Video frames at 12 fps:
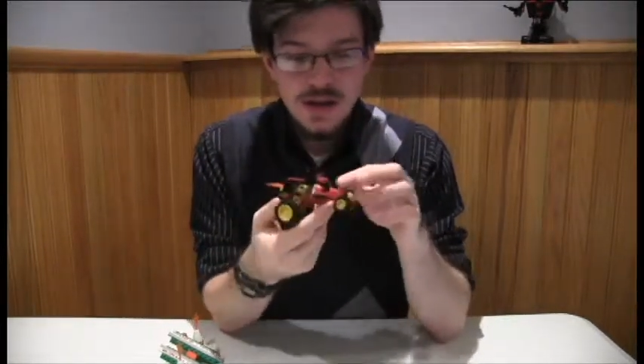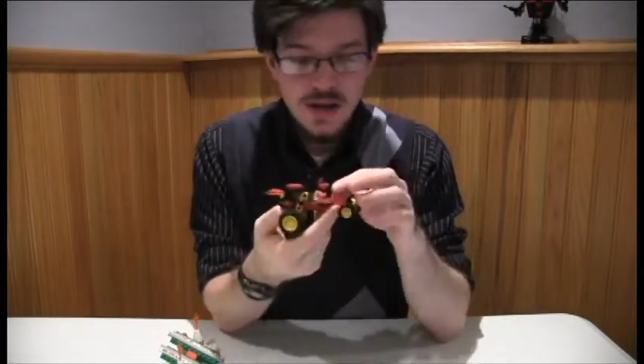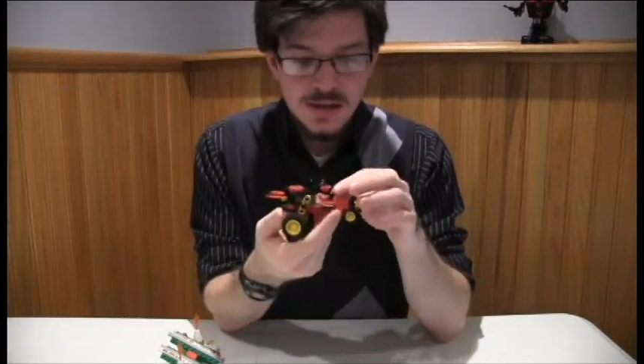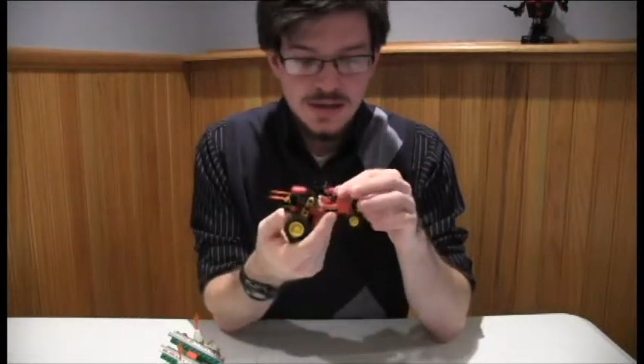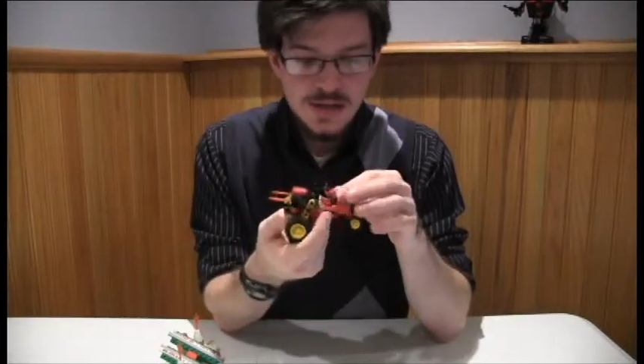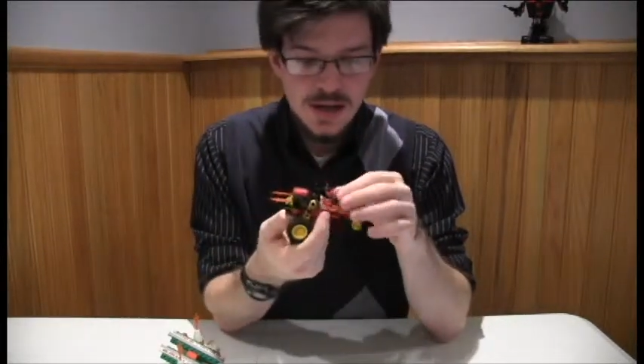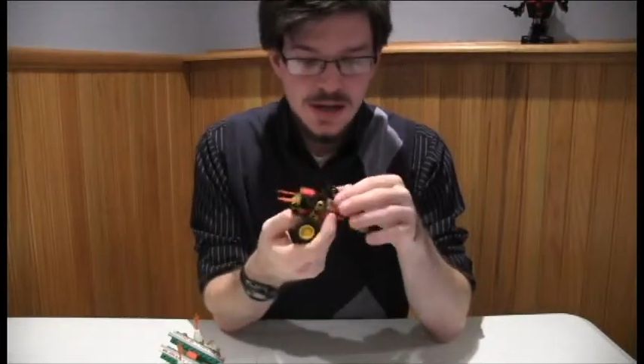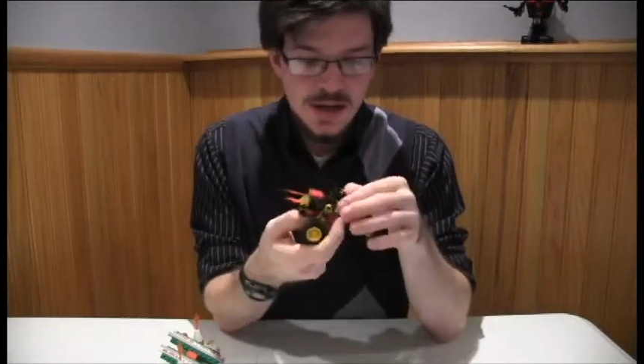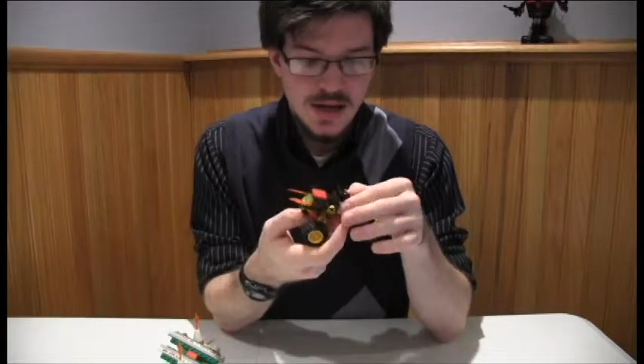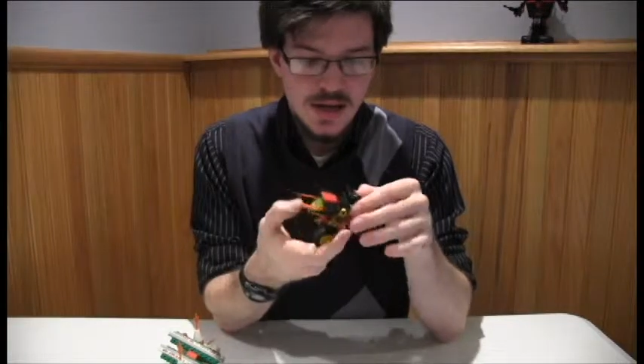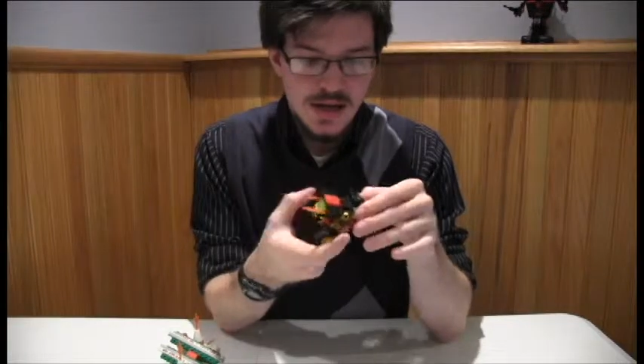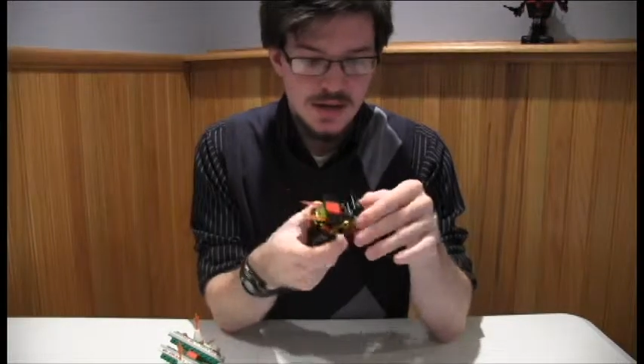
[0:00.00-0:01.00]
It's got
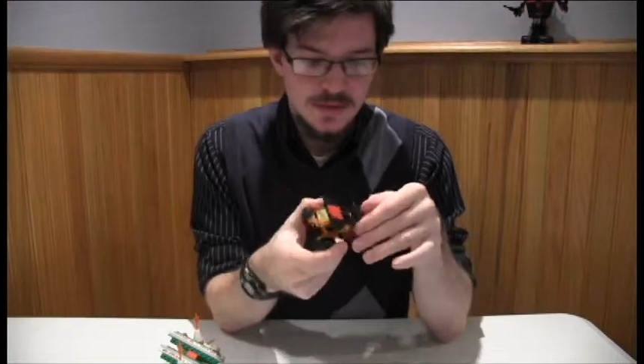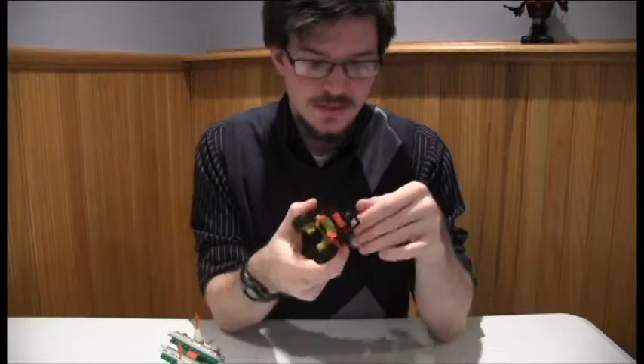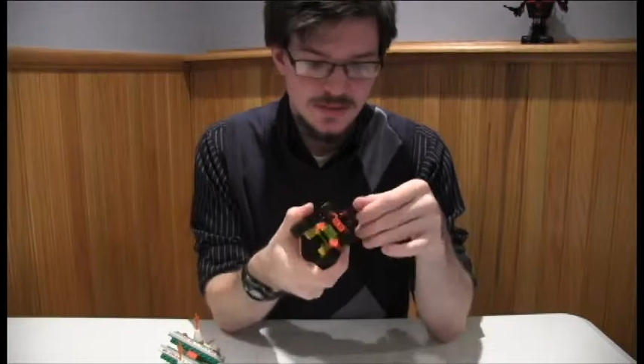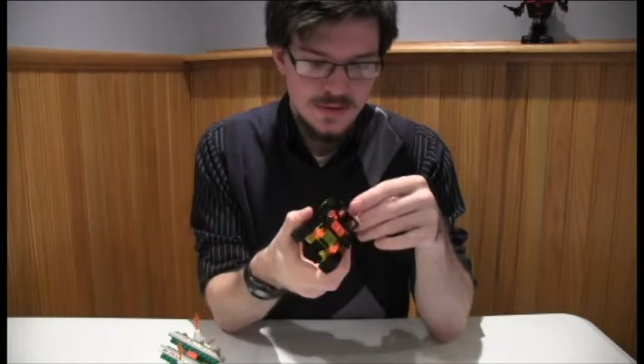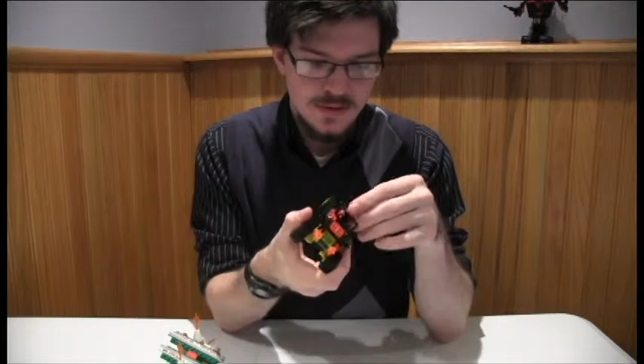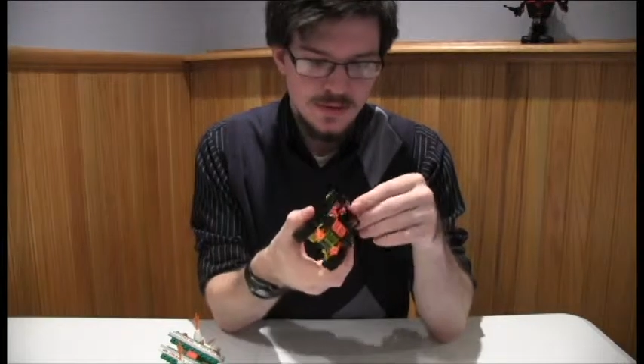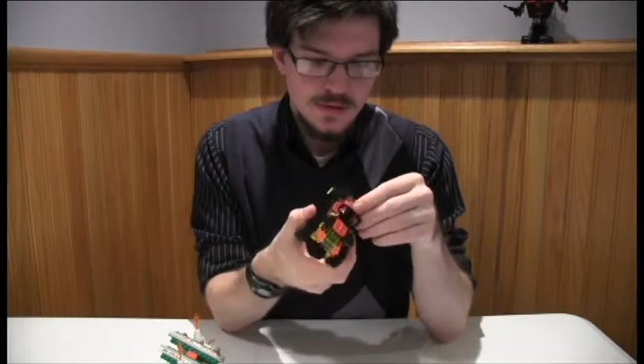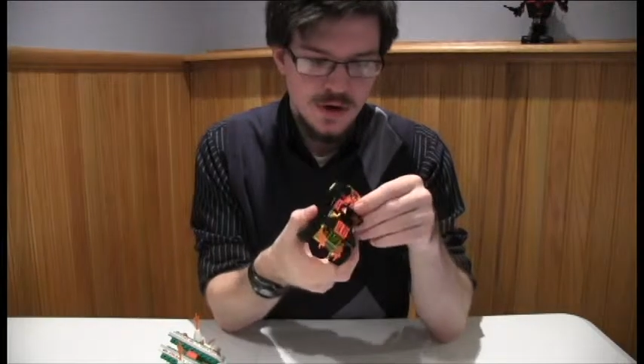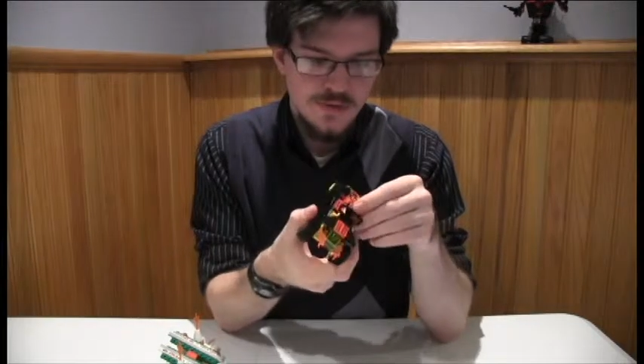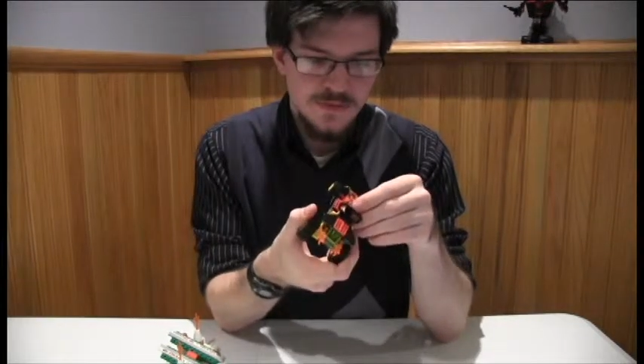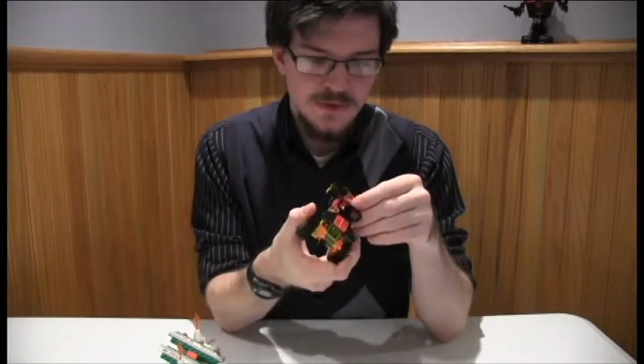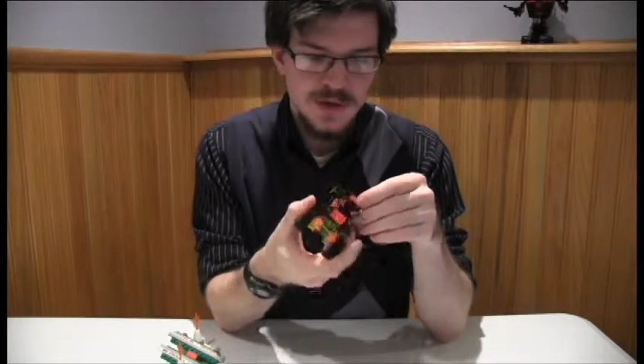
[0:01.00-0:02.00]
a
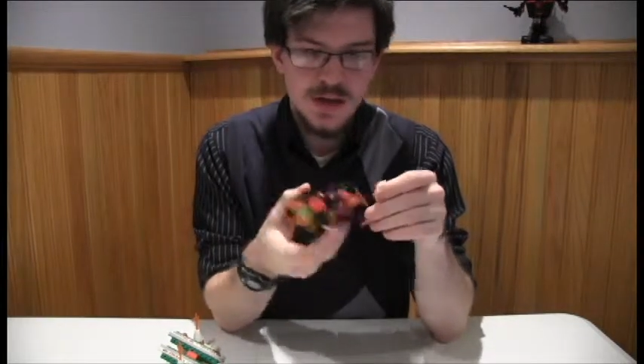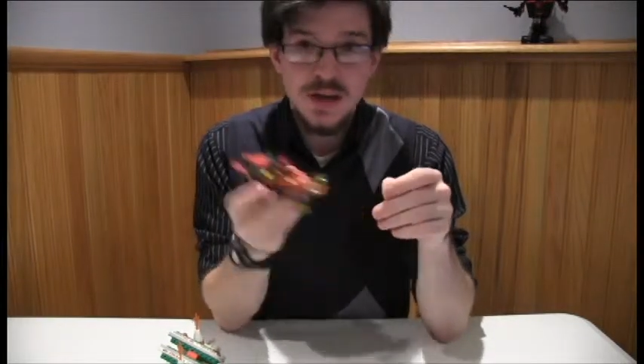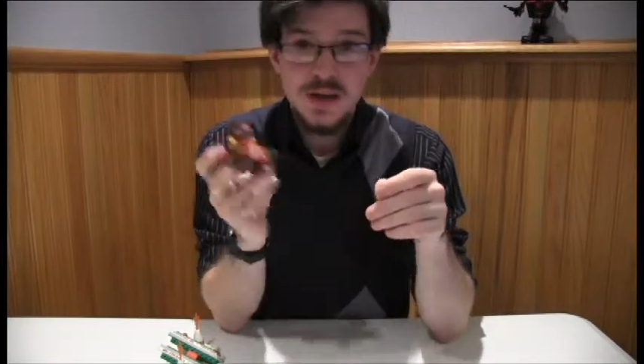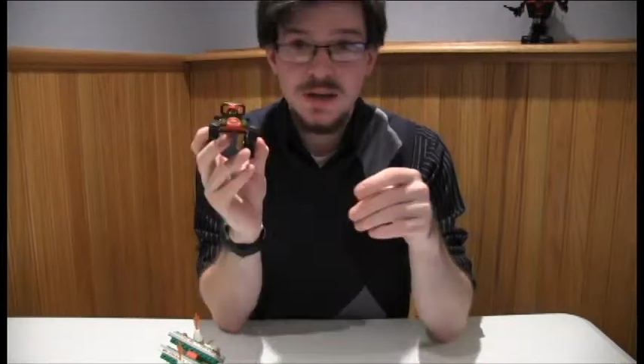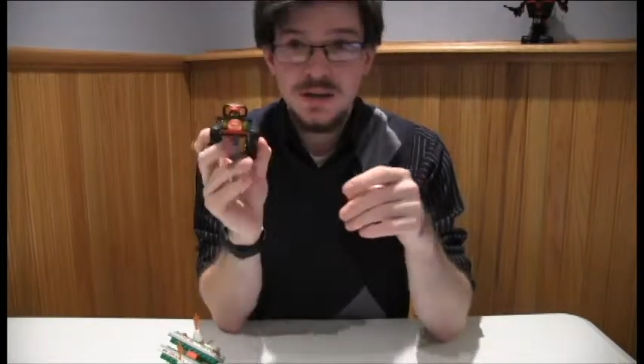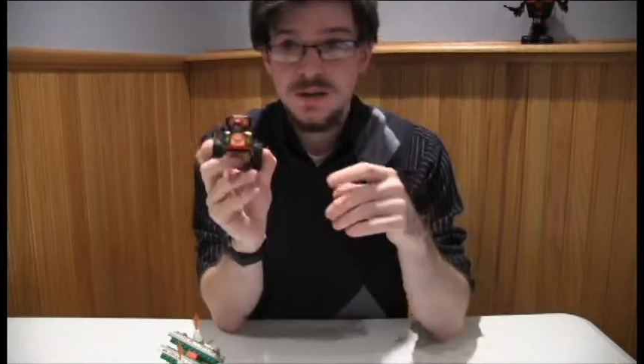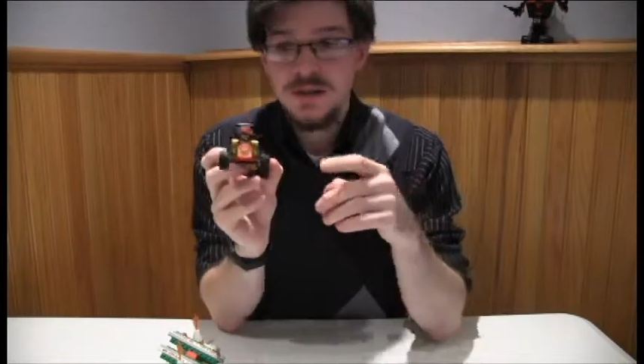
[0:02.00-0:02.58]
gruff-looking